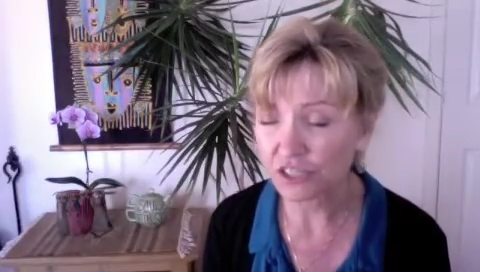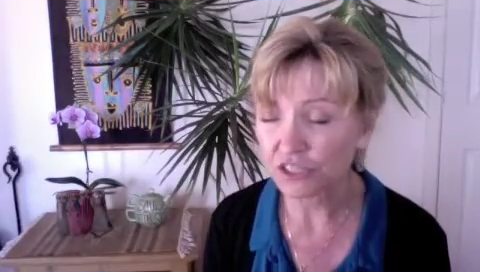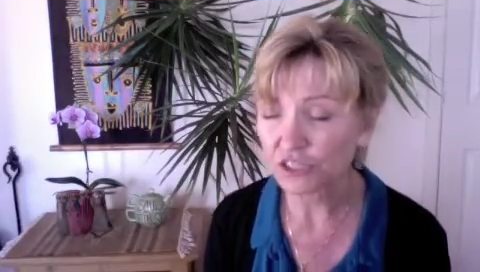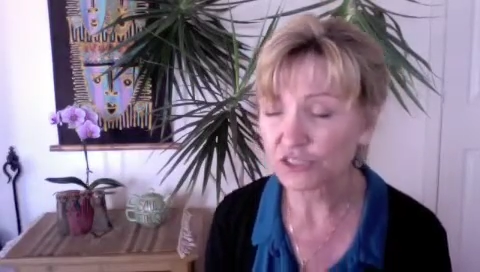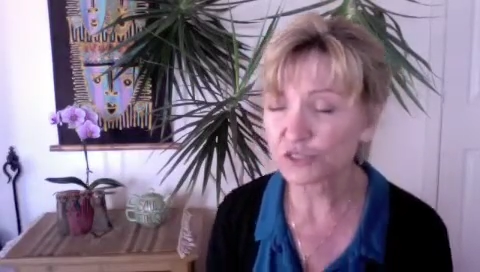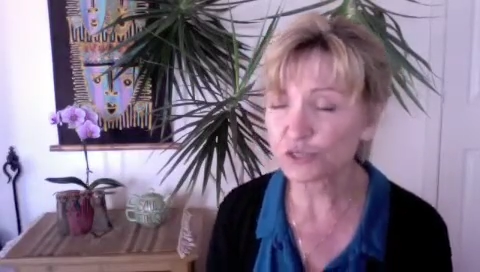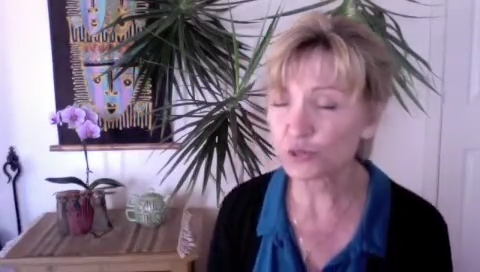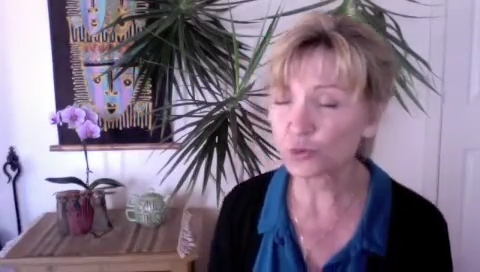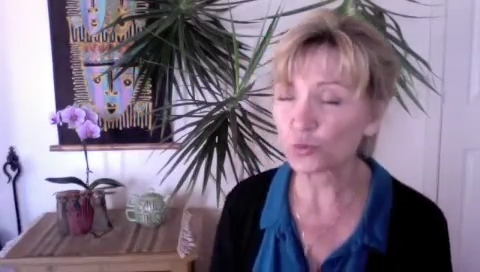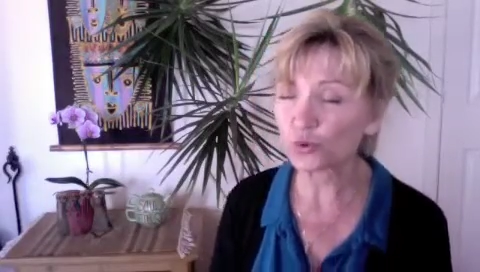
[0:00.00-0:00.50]

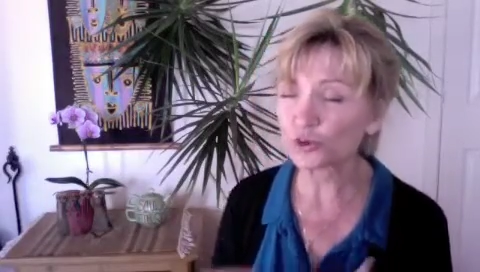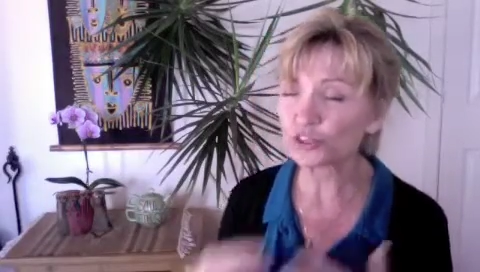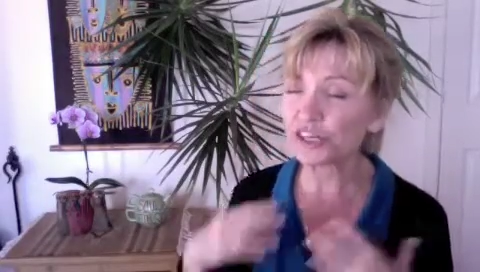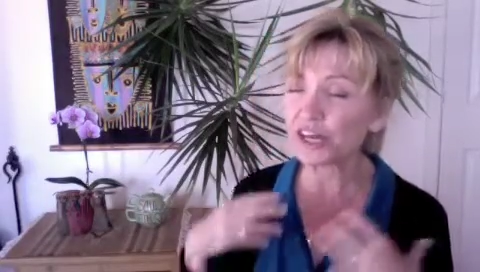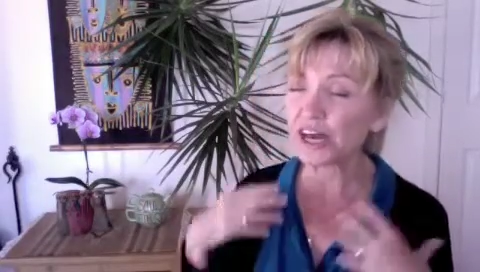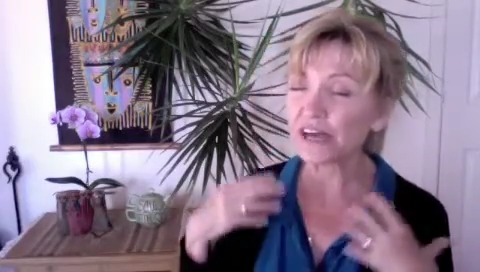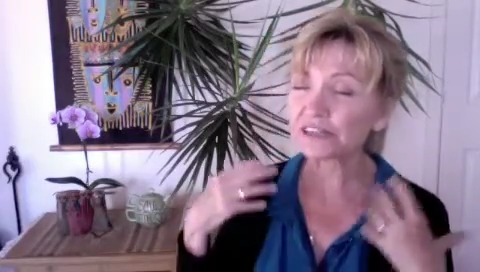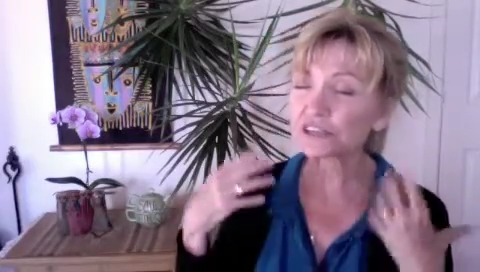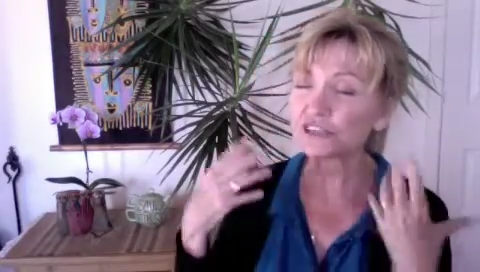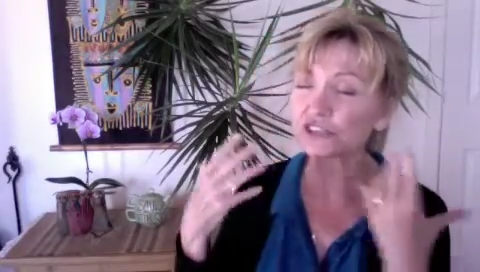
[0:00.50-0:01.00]
So we're
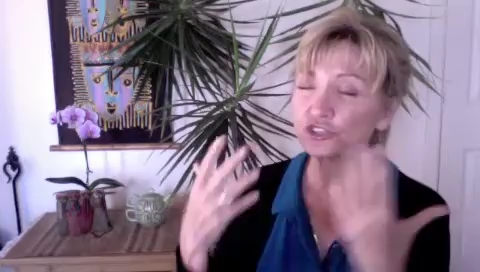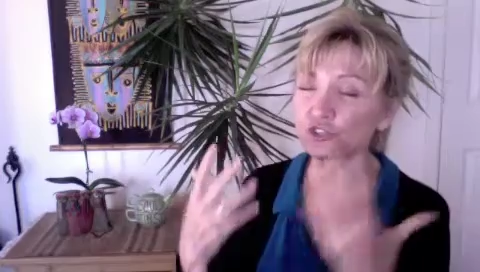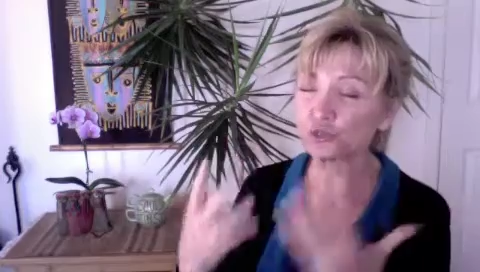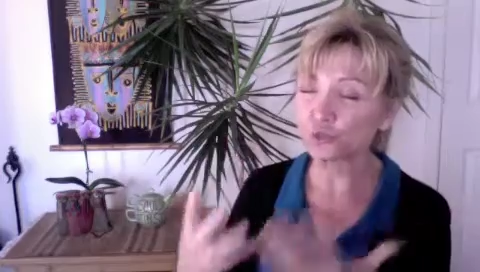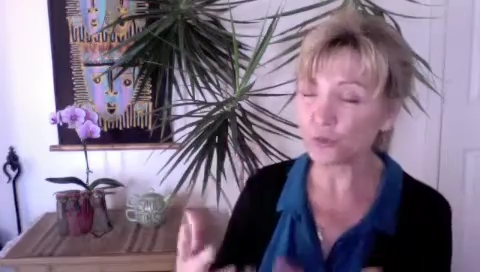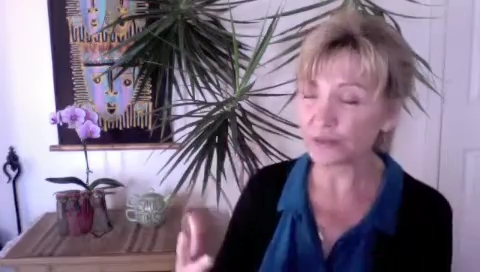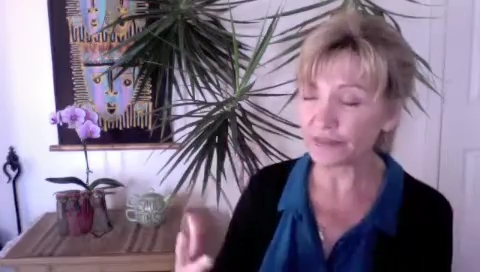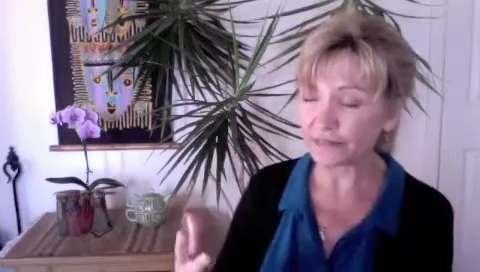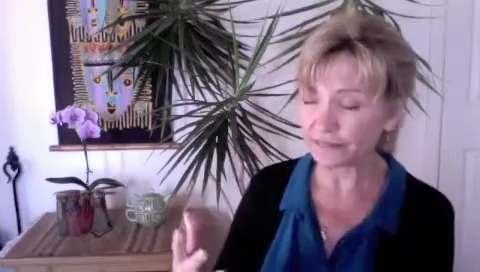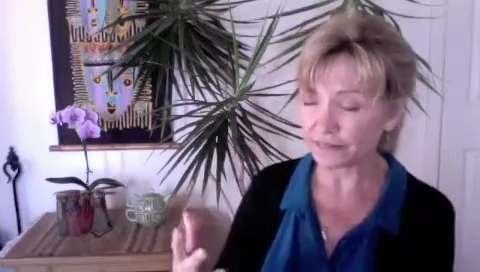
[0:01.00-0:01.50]
not
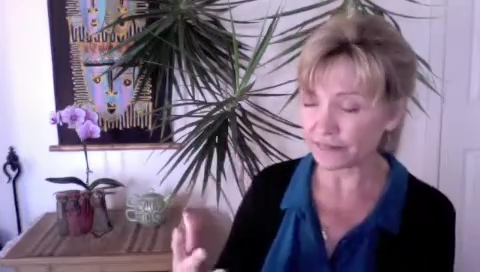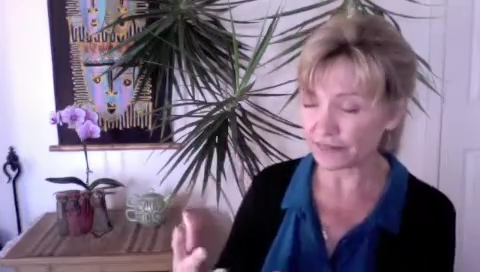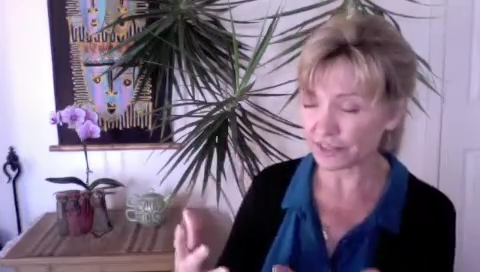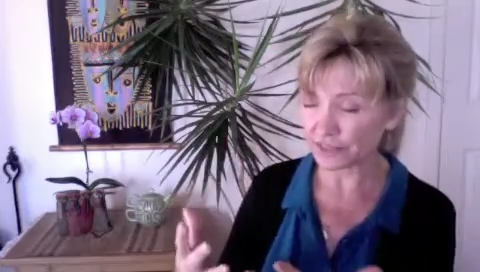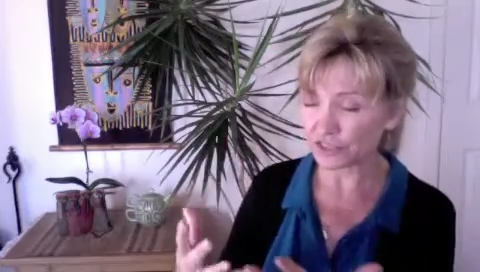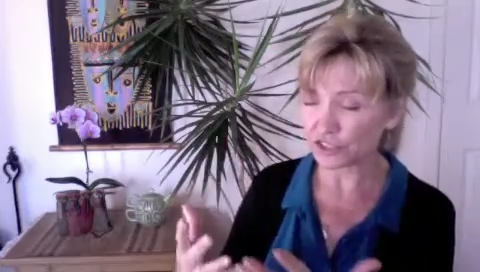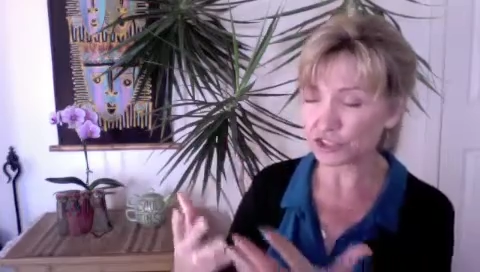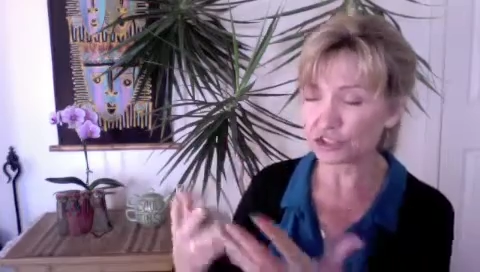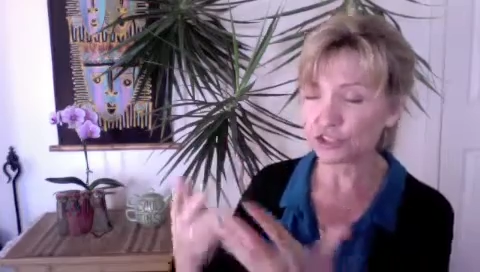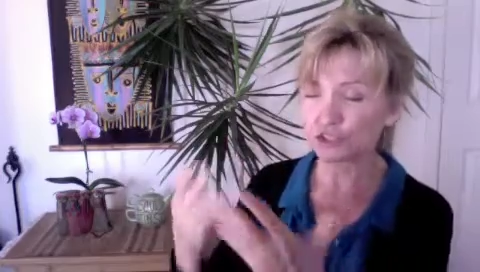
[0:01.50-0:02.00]
doing
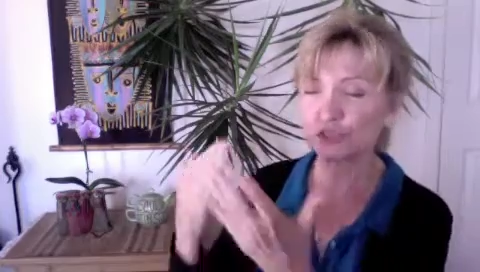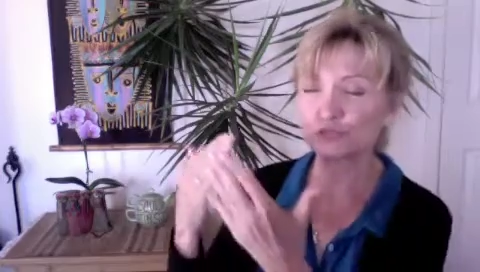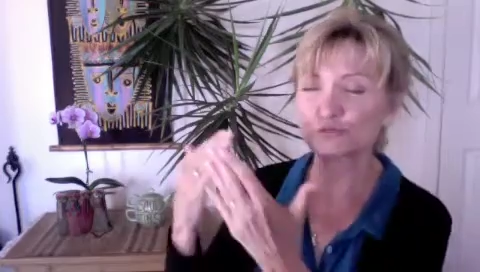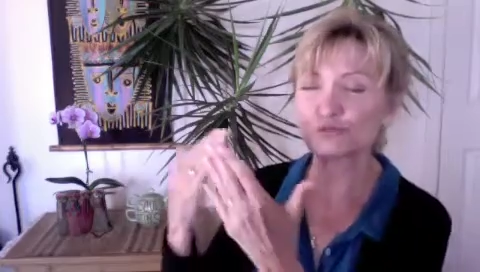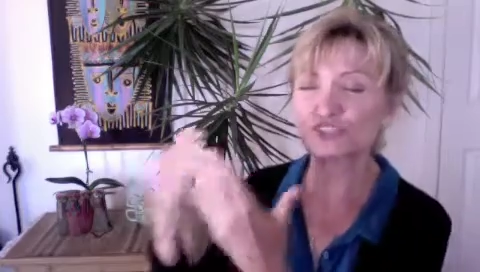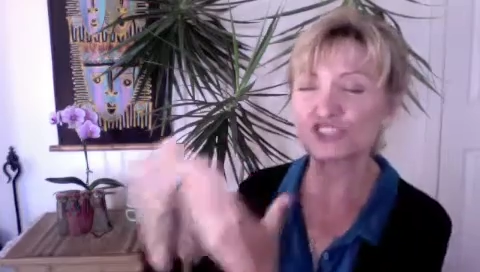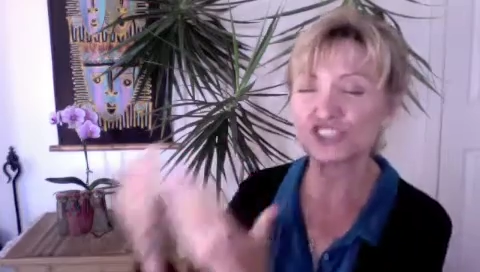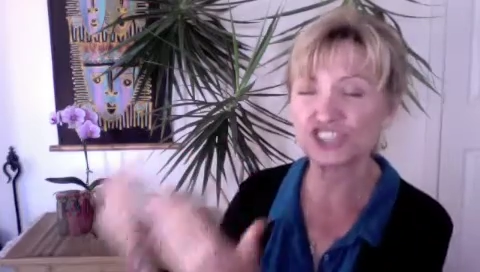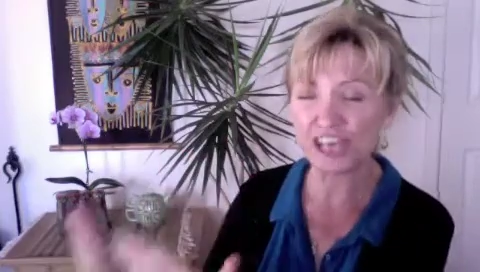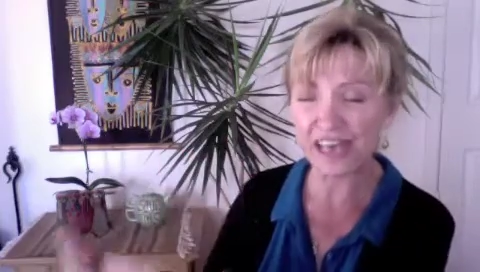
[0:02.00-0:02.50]
this to
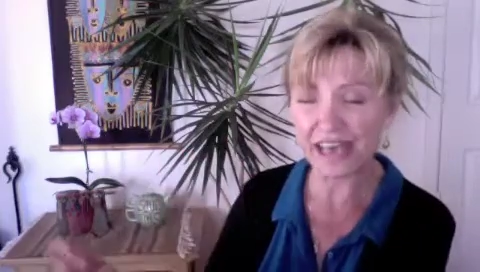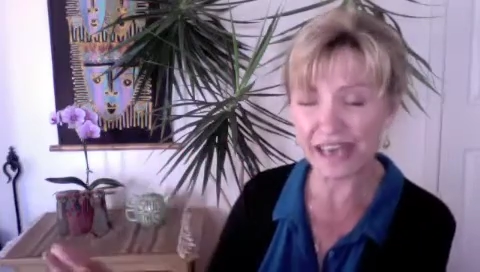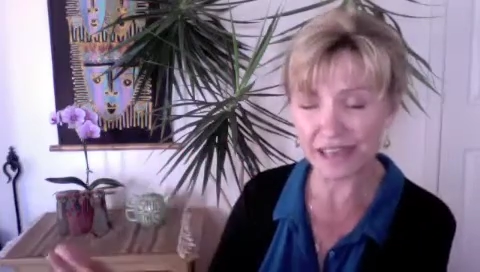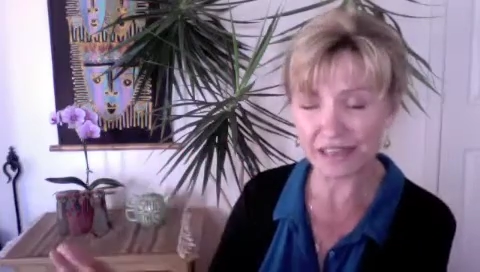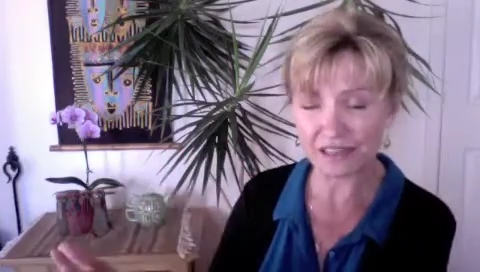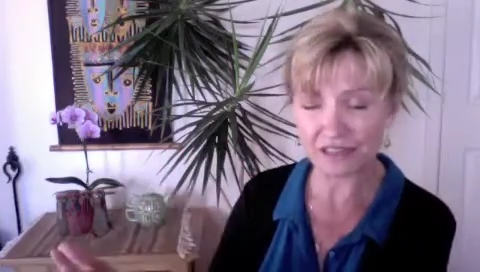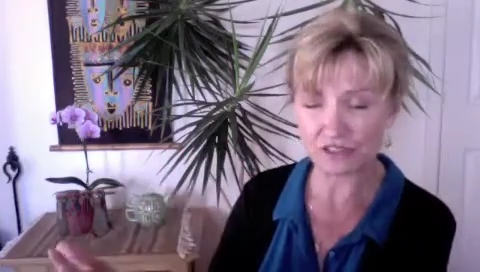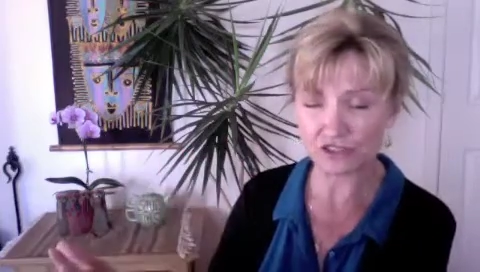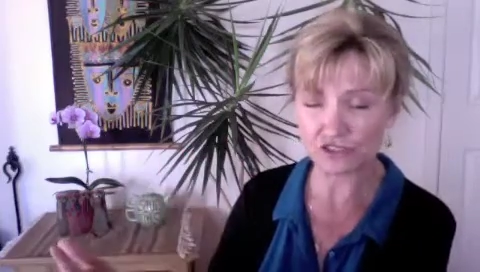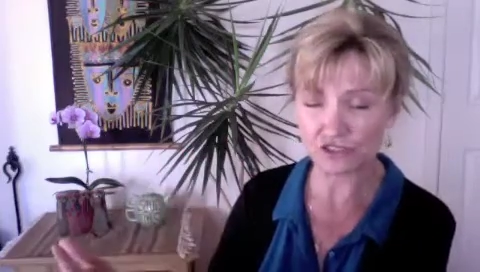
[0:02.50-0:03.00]

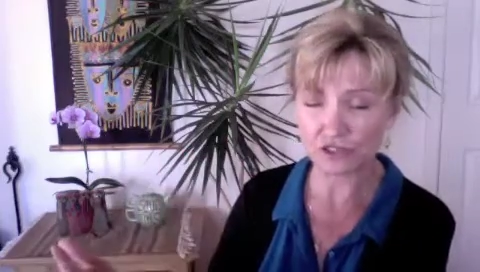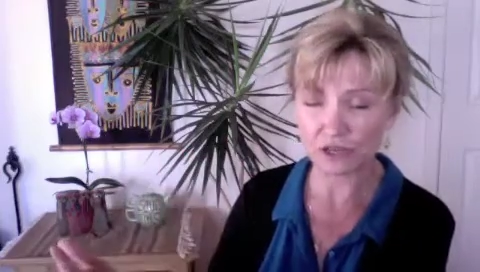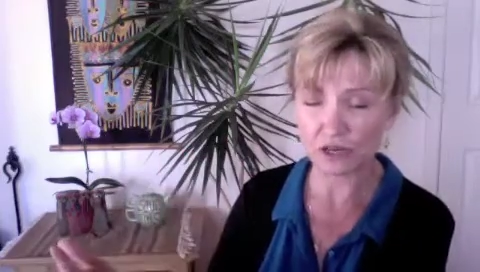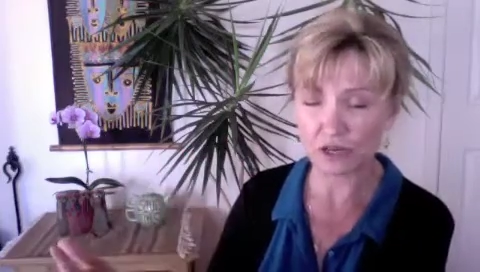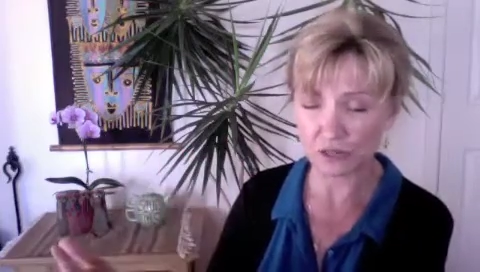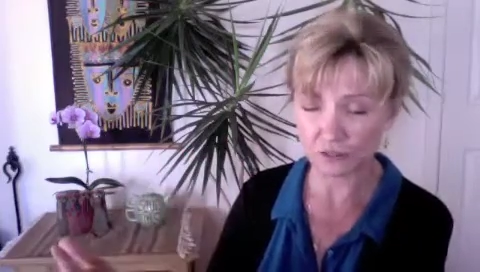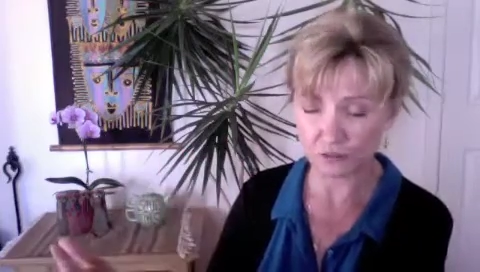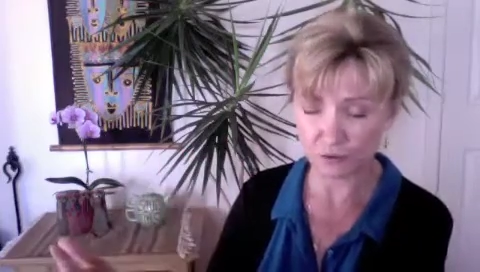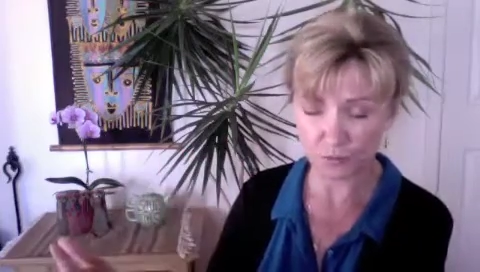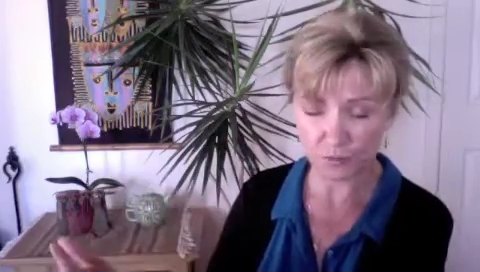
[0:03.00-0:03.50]
change
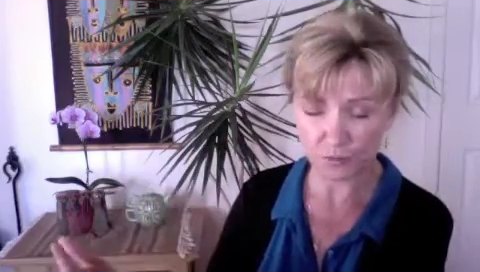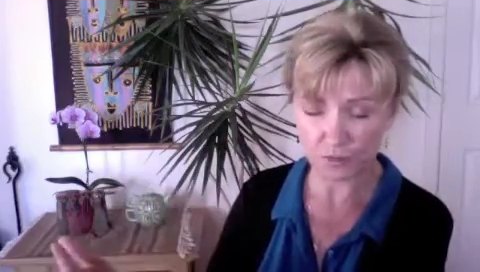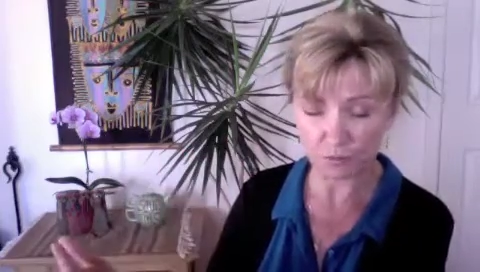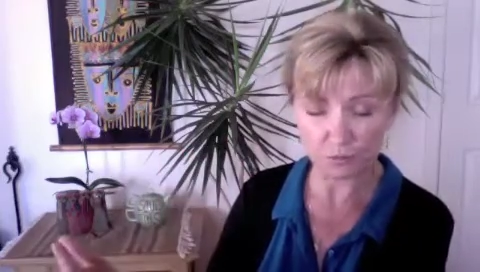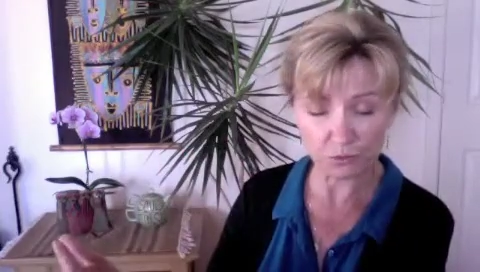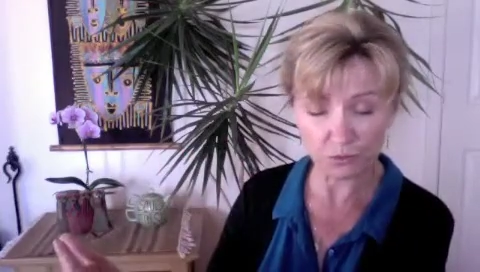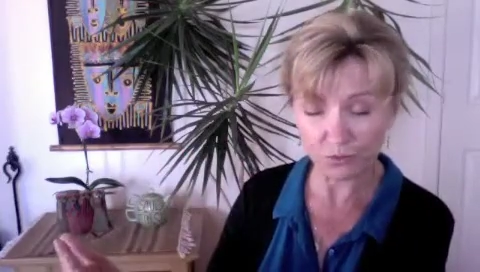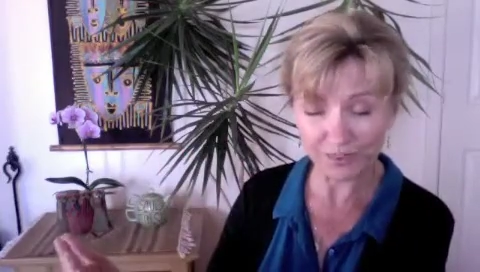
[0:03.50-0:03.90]
other people.